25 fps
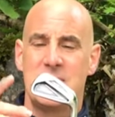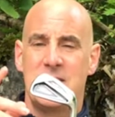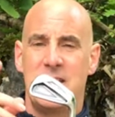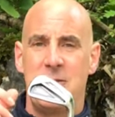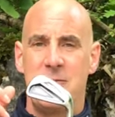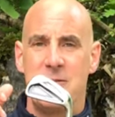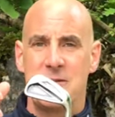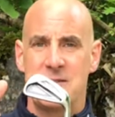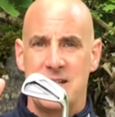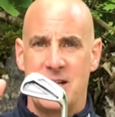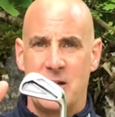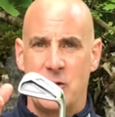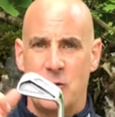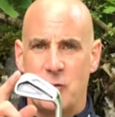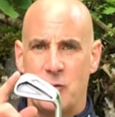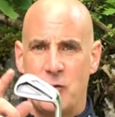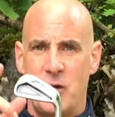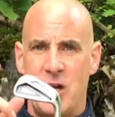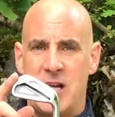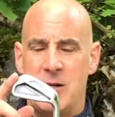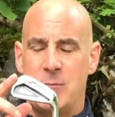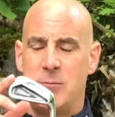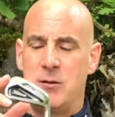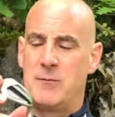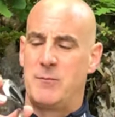That was an
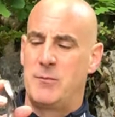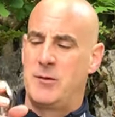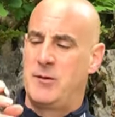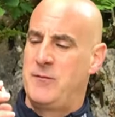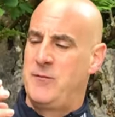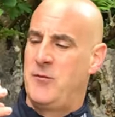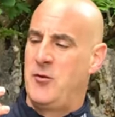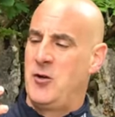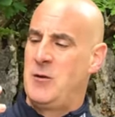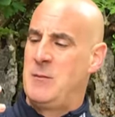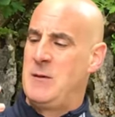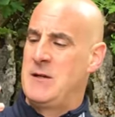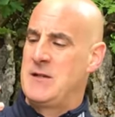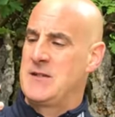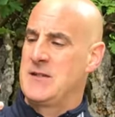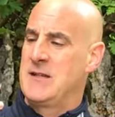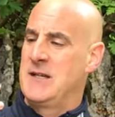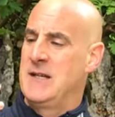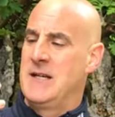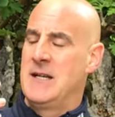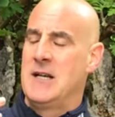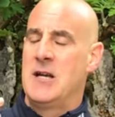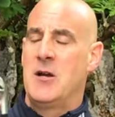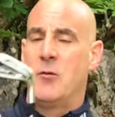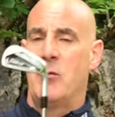incredible performance
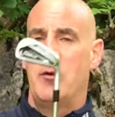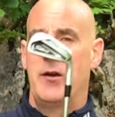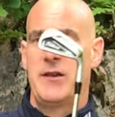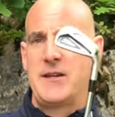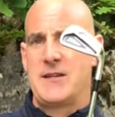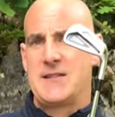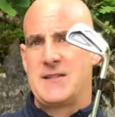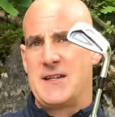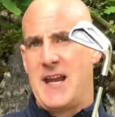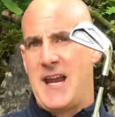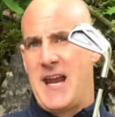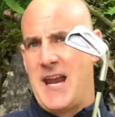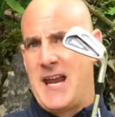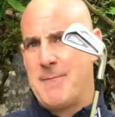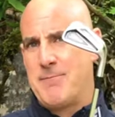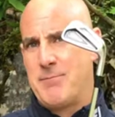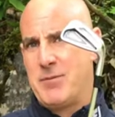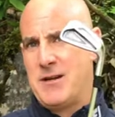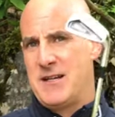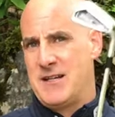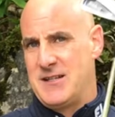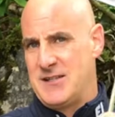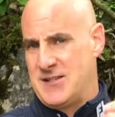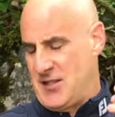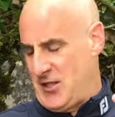with his
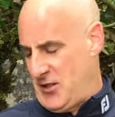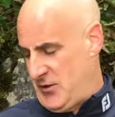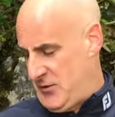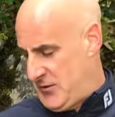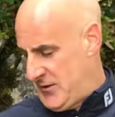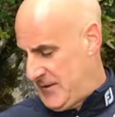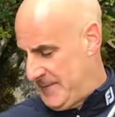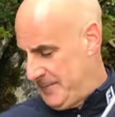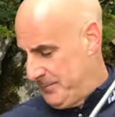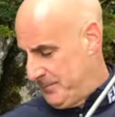AP2s.